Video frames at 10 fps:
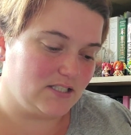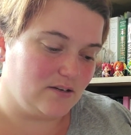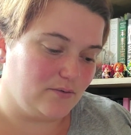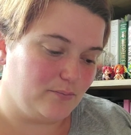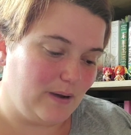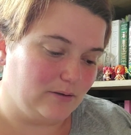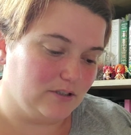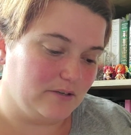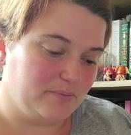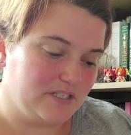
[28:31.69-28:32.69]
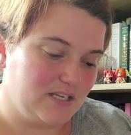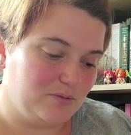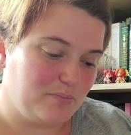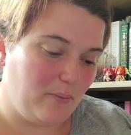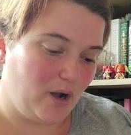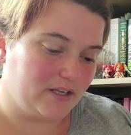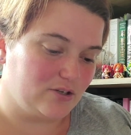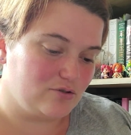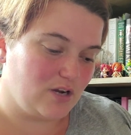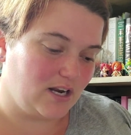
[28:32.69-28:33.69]
of Mount Olympus seem to be walking
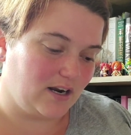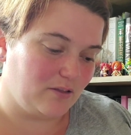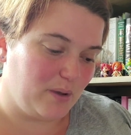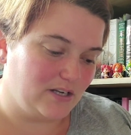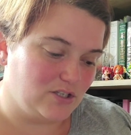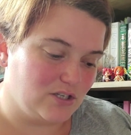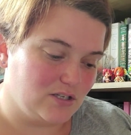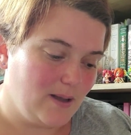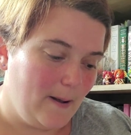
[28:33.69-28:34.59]
straight out of the pages